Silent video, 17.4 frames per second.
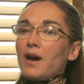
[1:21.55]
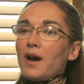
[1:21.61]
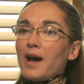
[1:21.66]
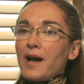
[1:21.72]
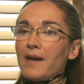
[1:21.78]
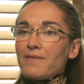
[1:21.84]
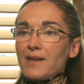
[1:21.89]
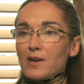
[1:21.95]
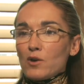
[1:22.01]

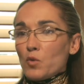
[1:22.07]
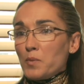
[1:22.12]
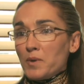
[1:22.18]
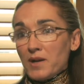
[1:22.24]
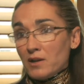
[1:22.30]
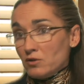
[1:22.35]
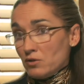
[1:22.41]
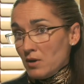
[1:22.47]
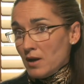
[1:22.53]
And that
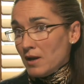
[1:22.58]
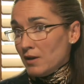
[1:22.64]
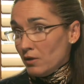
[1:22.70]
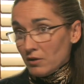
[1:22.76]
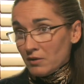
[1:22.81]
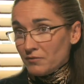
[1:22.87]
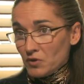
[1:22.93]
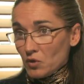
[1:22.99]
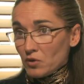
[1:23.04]
opened a lot
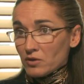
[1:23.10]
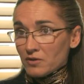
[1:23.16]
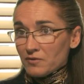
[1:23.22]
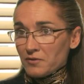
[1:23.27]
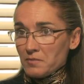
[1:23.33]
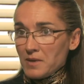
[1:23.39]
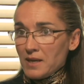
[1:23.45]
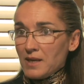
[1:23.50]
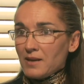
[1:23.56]
of doors for
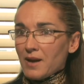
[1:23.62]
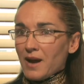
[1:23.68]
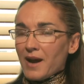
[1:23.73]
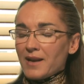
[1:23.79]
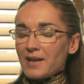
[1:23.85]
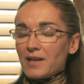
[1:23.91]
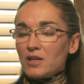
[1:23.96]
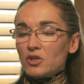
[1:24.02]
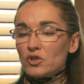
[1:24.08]
me,
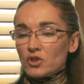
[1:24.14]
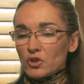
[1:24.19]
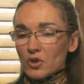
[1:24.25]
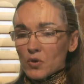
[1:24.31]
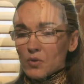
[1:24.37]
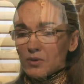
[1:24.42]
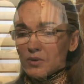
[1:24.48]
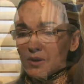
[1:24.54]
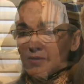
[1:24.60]
and it
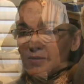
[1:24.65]
showed